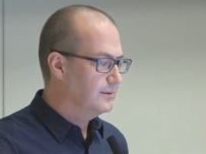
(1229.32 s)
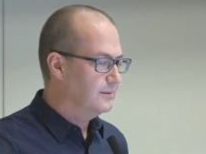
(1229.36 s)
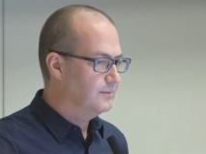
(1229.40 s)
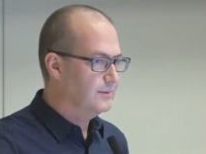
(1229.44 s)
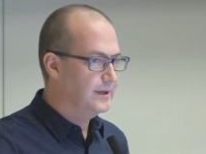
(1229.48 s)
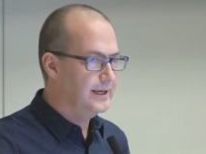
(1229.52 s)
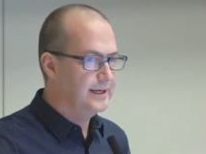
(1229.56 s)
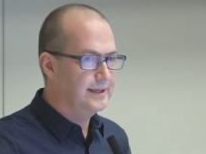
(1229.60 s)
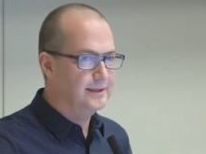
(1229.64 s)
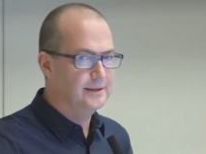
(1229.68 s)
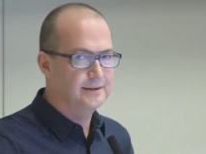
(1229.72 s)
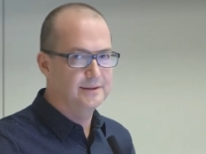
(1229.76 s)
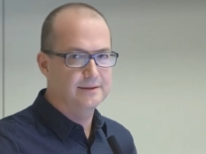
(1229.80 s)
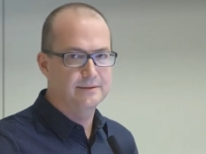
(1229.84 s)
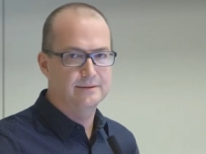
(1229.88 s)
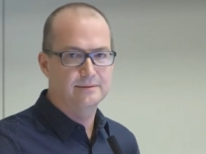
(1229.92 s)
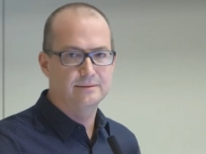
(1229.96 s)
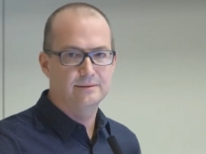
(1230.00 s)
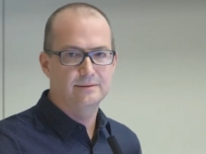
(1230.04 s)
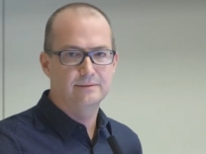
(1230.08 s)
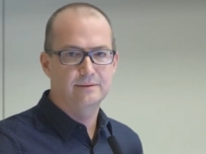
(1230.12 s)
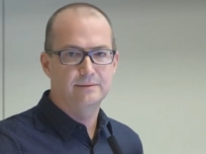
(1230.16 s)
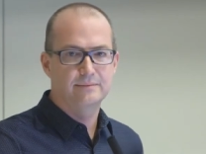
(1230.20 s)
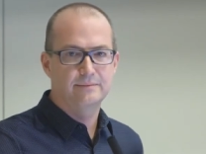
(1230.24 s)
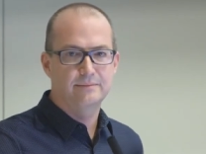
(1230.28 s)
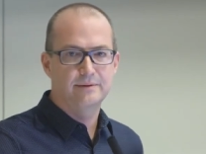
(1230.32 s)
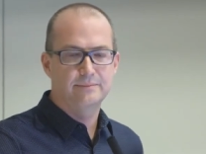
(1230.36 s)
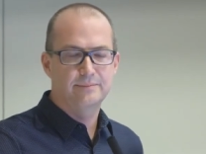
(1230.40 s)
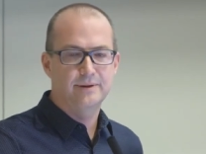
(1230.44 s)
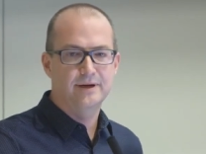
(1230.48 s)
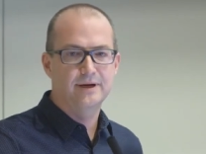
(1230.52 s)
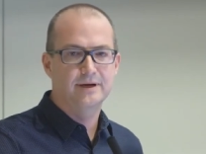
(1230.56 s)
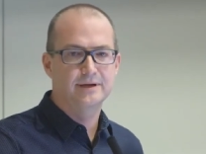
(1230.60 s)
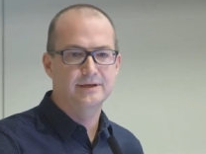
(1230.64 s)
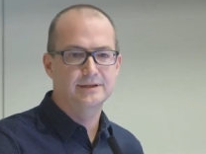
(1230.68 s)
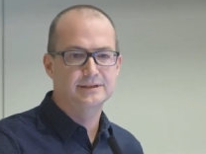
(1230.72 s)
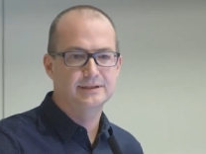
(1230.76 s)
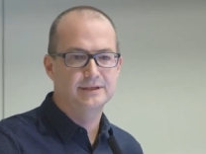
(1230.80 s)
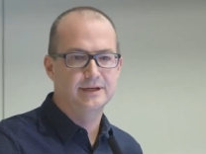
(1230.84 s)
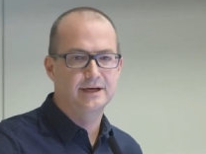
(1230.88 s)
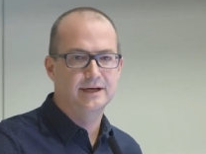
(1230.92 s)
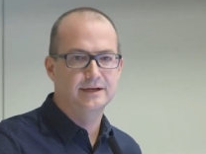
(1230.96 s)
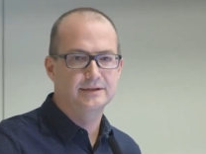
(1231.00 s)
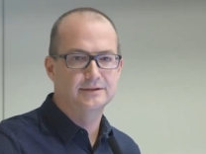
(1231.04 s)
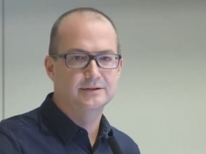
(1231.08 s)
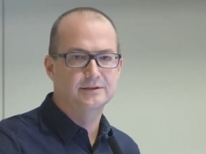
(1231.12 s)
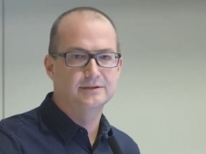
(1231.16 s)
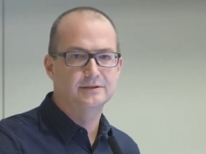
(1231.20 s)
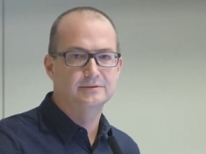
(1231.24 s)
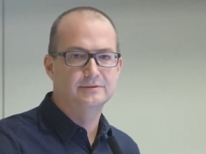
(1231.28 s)
When my partners and
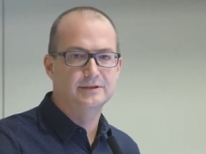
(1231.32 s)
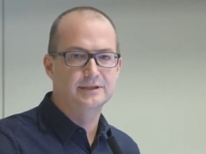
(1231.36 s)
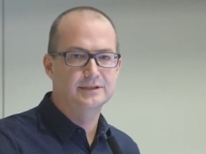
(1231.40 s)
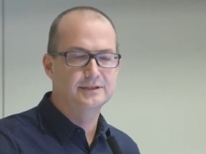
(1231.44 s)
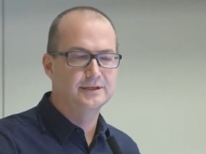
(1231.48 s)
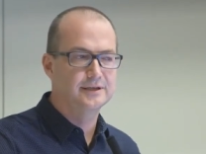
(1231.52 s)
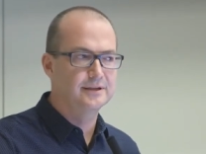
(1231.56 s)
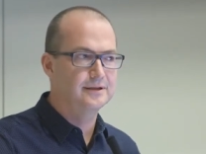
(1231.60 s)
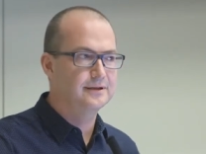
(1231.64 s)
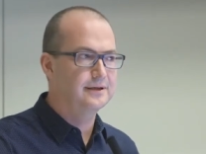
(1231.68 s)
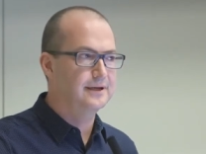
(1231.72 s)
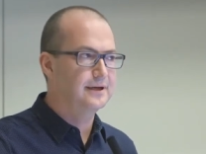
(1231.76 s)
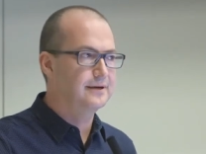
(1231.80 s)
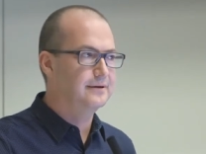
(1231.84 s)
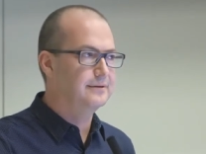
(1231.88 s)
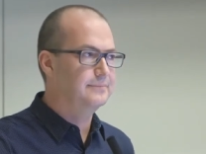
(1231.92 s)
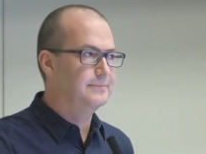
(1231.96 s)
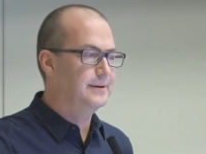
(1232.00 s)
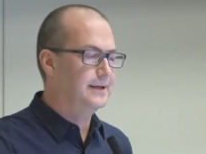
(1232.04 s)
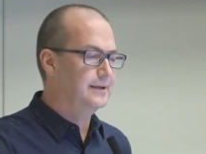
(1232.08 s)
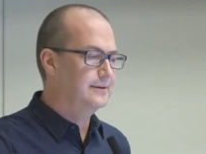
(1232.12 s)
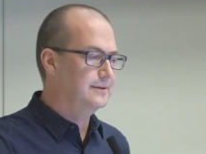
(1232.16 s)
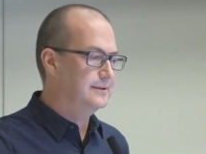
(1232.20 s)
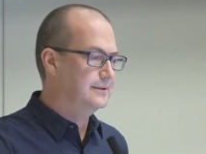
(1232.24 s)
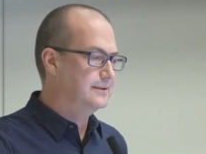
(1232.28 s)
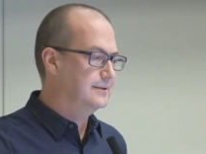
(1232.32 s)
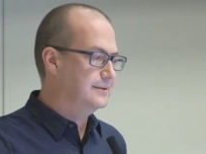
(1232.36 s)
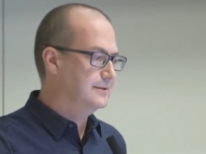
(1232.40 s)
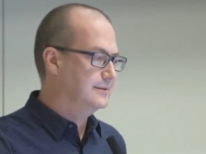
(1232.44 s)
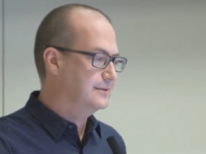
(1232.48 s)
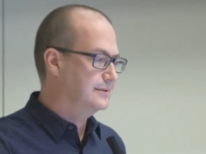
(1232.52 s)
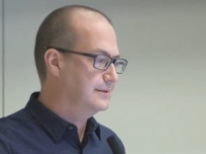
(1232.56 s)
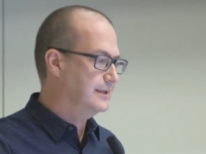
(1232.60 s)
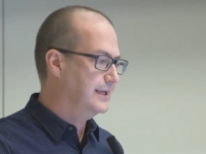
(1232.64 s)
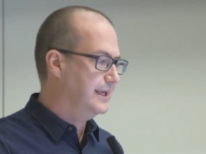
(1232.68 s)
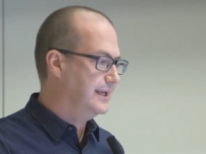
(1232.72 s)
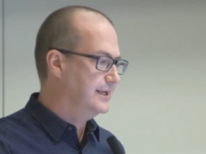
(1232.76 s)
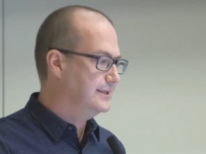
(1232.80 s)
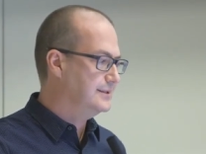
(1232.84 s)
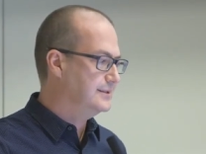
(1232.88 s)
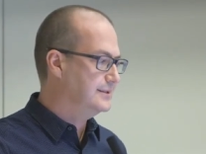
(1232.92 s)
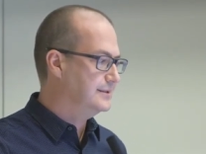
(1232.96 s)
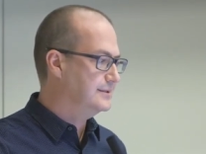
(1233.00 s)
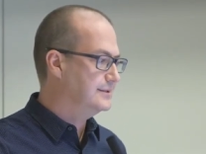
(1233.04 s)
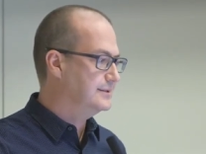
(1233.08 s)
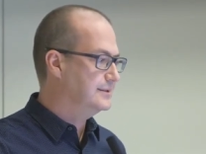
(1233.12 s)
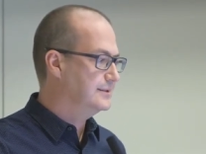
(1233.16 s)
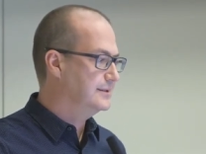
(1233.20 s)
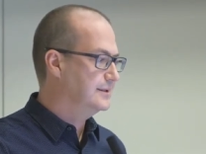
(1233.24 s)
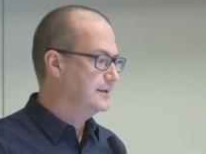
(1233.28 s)
I talk to each other now about
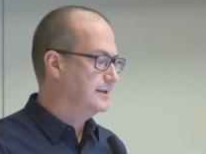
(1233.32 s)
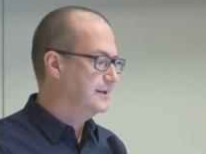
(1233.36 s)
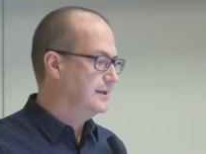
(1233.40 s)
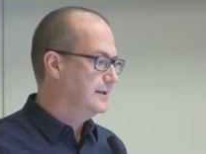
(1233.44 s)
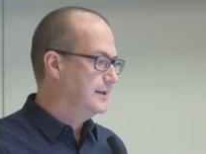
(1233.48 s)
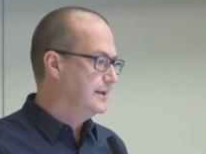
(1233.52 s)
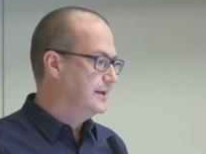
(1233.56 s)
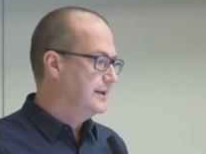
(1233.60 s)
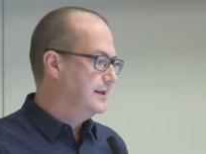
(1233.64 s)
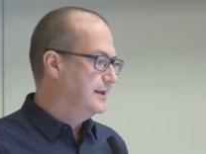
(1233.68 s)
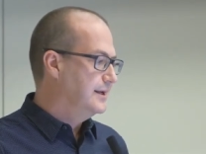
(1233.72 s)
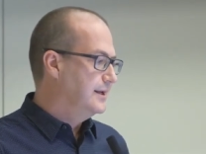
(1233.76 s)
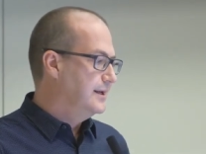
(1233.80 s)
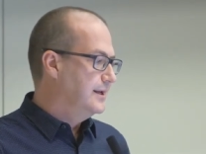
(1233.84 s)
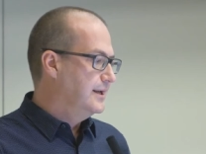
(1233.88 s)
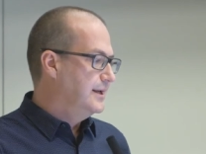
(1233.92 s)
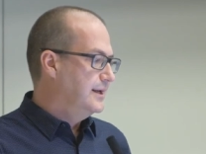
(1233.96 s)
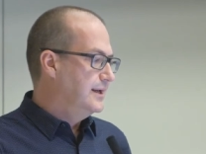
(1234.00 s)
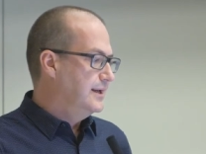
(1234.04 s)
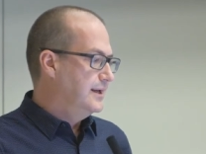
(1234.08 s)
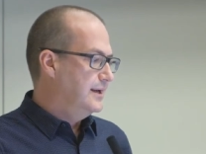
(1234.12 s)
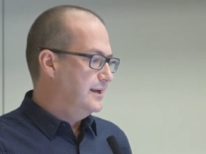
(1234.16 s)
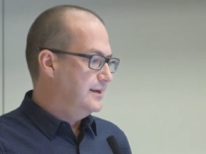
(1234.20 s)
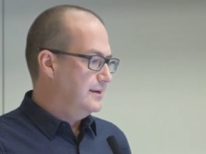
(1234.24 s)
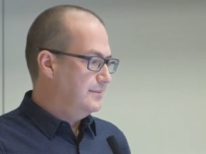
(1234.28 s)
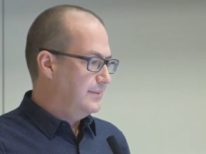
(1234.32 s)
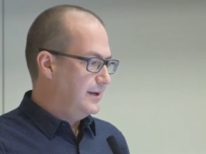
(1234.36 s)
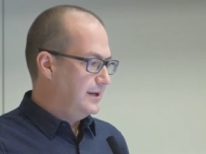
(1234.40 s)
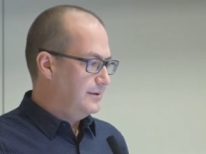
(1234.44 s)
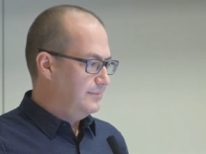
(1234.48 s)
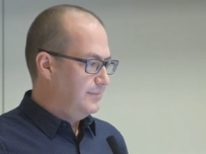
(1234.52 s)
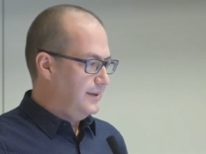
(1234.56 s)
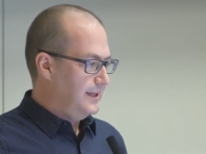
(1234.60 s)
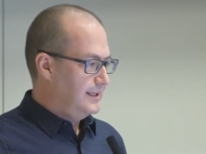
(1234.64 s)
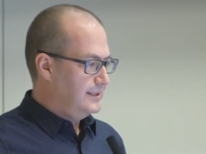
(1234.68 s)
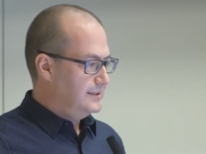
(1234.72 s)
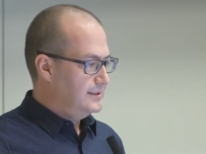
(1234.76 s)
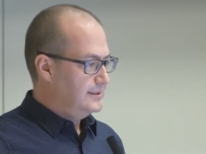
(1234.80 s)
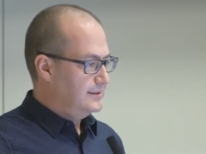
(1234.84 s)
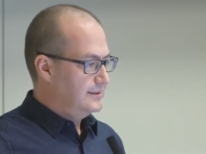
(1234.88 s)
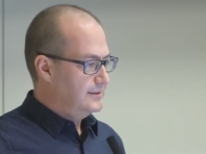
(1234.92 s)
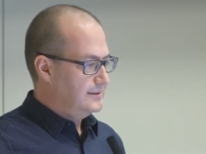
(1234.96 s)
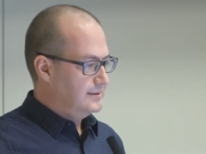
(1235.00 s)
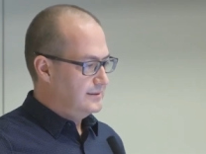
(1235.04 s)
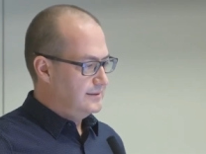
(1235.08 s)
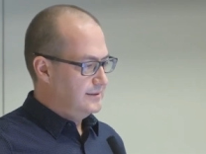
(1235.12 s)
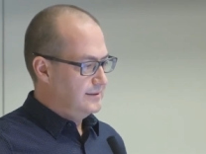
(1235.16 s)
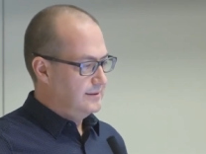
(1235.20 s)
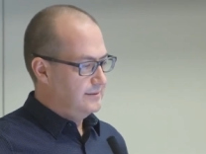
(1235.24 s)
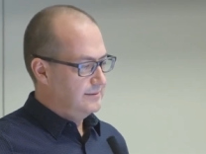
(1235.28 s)
cases and about
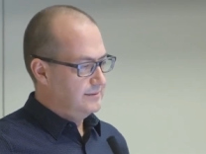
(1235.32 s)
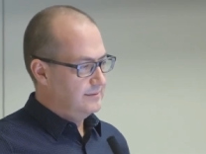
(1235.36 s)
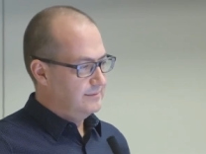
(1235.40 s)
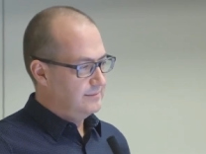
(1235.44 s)
patients,